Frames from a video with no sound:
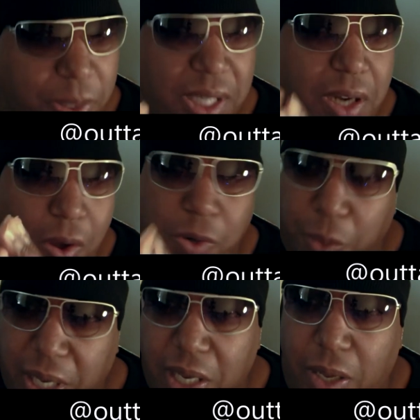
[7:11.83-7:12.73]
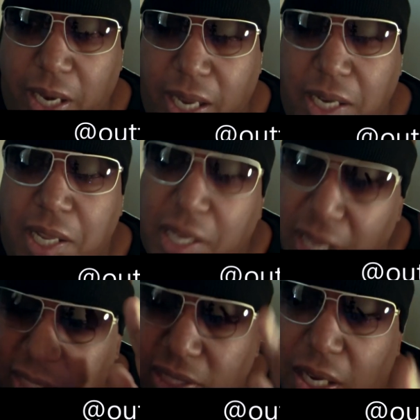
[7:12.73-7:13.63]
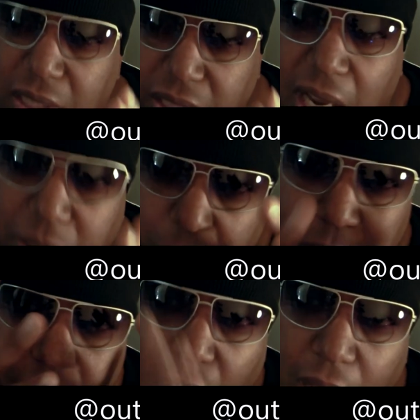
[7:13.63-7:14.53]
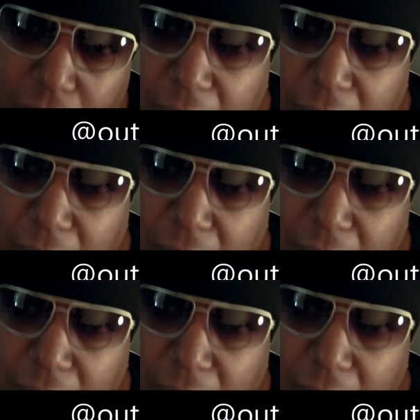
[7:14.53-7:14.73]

we can all agree on it. That does not change what we're talking